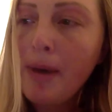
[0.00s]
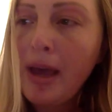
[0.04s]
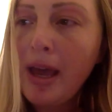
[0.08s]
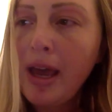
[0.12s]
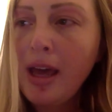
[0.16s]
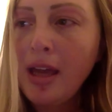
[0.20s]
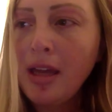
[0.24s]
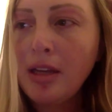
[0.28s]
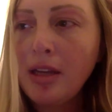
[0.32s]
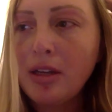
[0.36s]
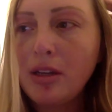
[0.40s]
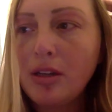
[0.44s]
I
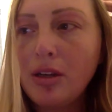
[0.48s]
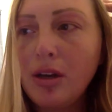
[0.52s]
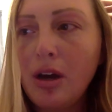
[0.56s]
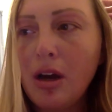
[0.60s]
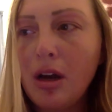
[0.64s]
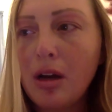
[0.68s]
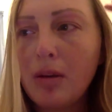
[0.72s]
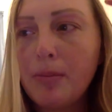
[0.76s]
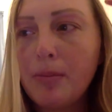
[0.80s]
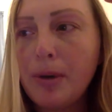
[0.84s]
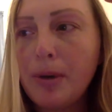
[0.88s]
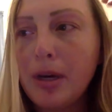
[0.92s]
had a
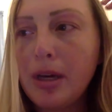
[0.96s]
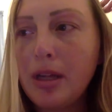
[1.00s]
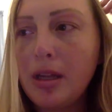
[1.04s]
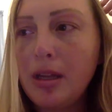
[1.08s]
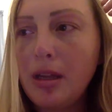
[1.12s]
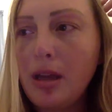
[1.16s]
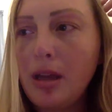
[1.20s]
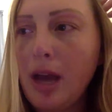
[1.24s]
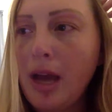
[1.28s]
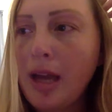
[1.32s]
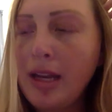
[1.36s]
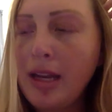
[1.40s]
dog, but
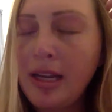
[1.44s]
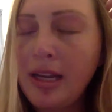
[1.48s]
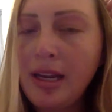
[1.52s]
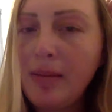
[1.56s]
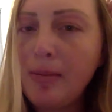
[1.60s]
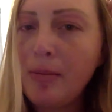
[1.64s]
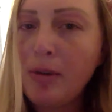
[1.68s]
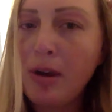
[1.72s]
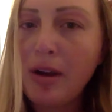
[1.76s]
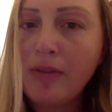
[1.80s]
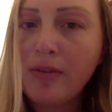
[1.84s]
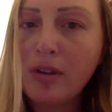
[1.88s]
I didn't
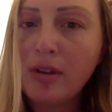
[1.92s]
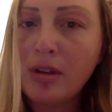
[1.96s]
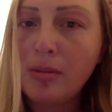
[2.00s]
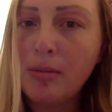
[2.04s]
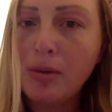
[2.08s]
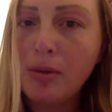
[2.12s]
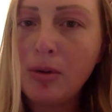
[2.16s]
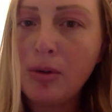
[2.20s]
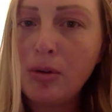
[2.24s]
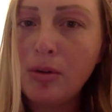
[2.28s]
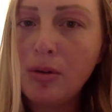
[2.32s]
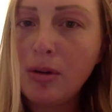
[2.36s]
name her after the
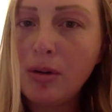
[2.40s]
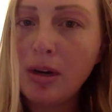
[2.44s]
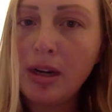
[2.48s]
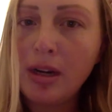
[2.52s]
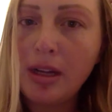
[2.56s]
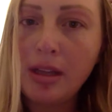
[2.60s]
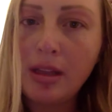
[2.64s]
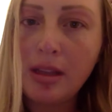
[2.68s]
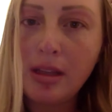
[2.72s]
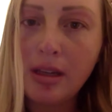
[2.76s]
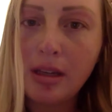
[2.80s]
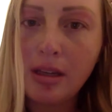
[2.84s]
moon or
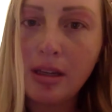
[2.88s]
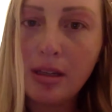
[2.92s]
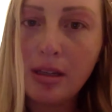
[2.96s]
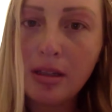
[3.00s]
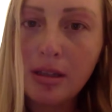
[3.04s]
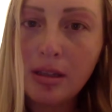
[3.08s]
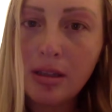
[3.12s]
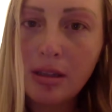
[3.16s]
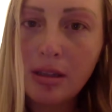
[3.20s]
anything.